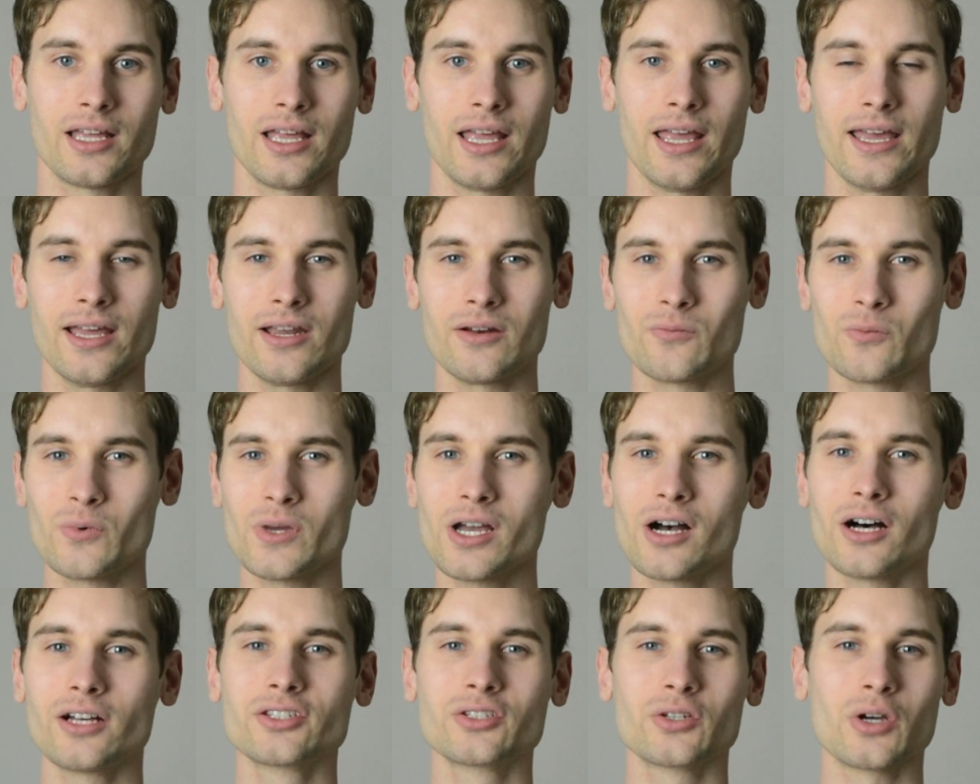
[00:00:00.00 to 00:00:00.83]
And we
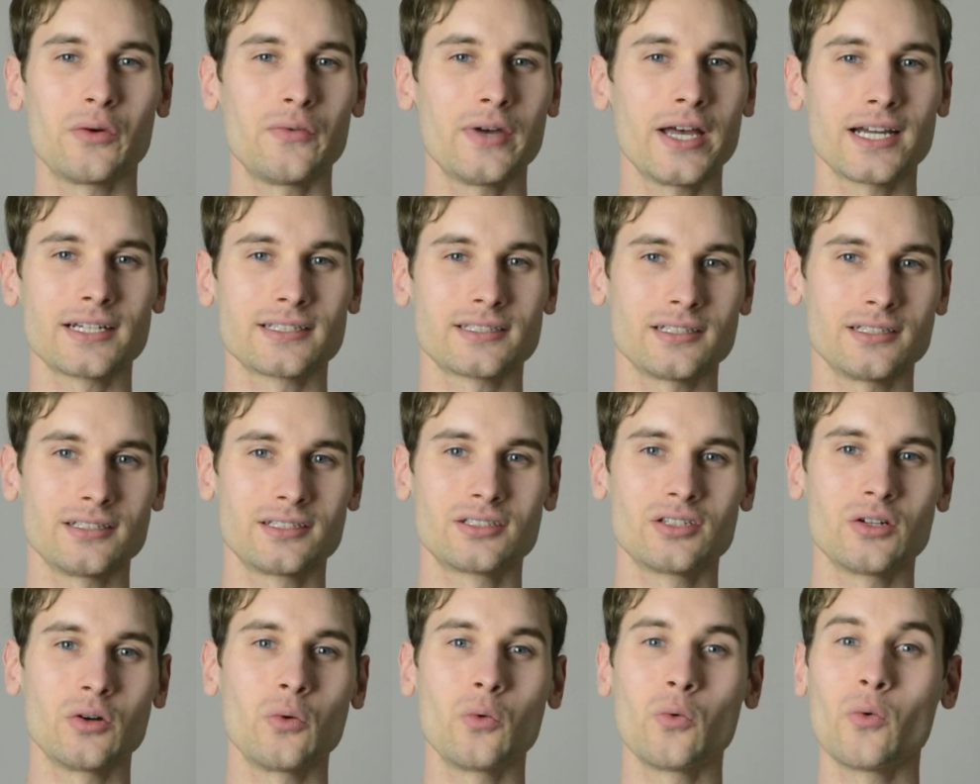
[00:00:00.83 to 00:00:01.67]
also have access
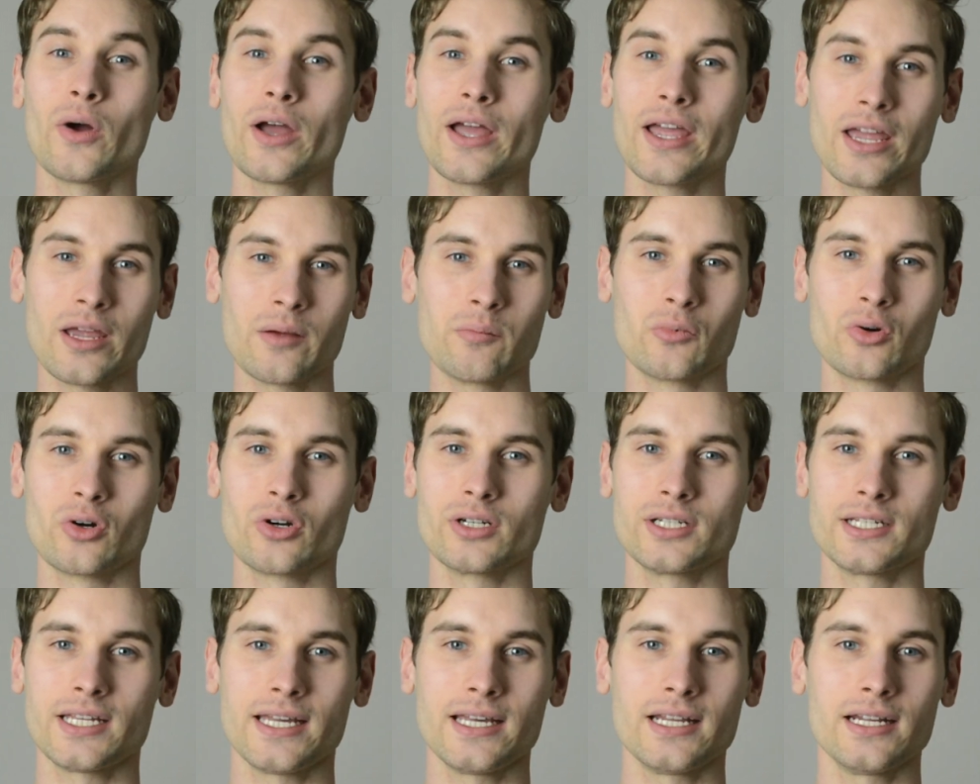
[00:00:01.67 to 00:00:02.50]
to way more
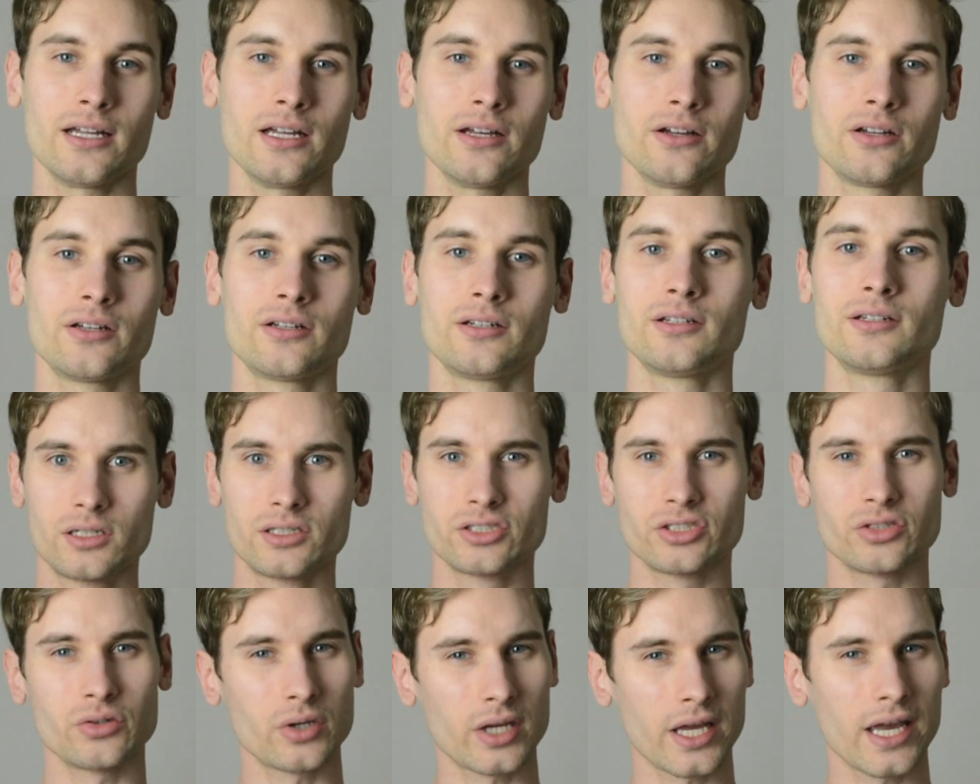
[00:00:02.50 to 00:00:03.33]
data.
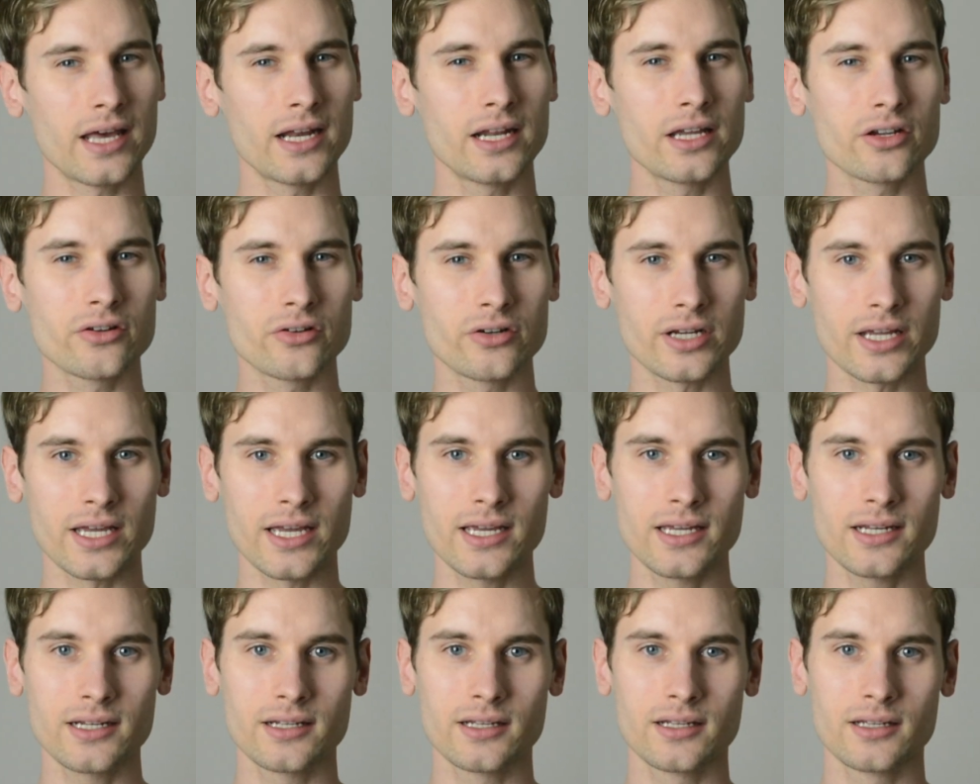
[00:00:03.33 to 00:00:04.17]
So can it
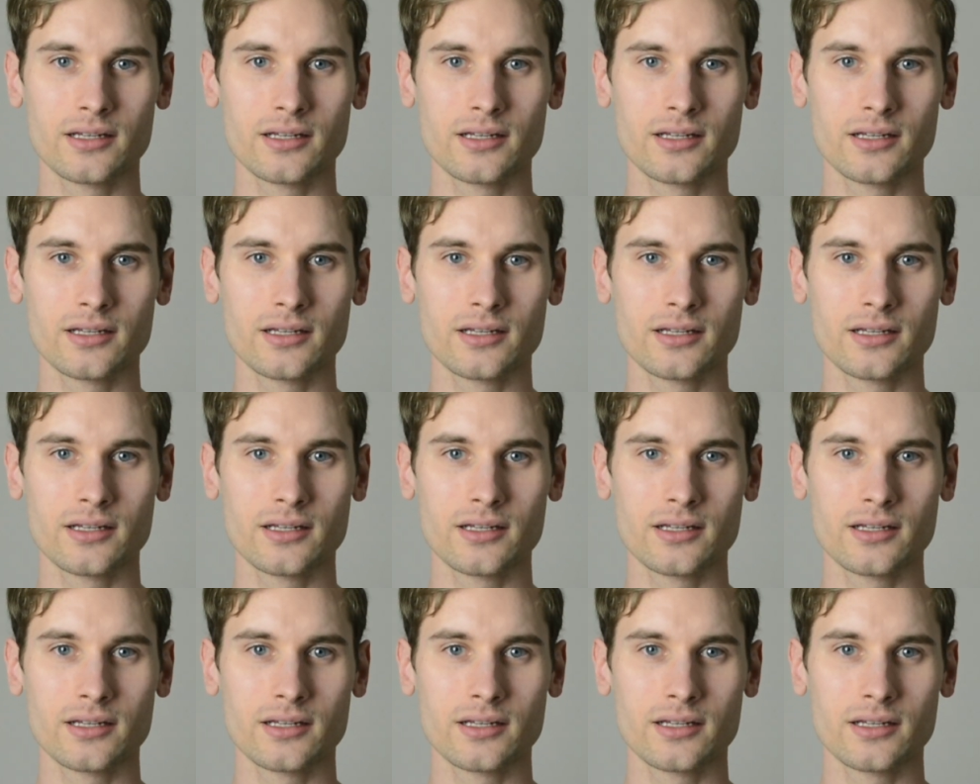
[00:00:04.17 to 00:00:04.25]
create?